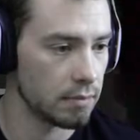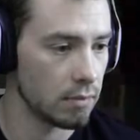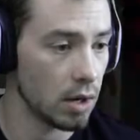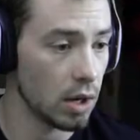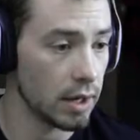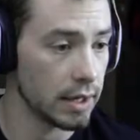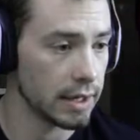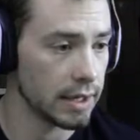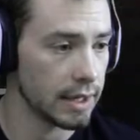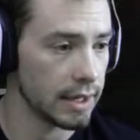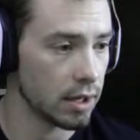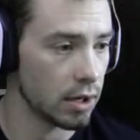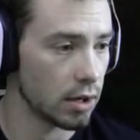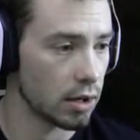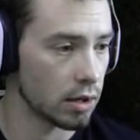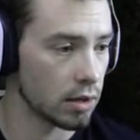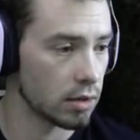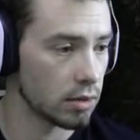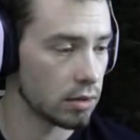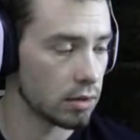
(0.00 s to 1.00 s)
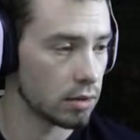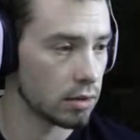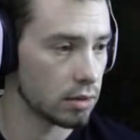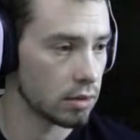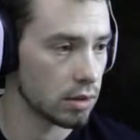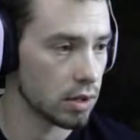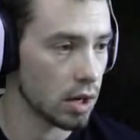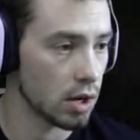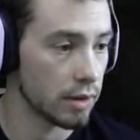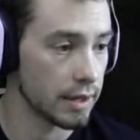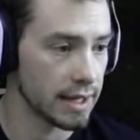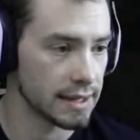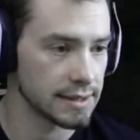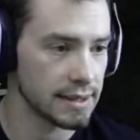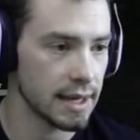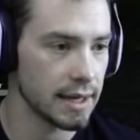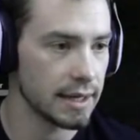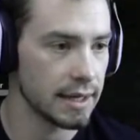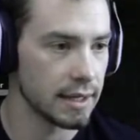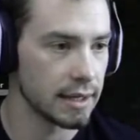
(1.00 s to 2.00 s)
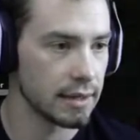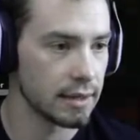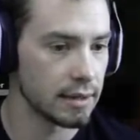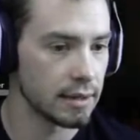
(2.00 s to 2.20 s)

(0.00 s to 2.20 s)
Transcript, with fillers: oh, I didn't get hurt. Oh, yes, I did.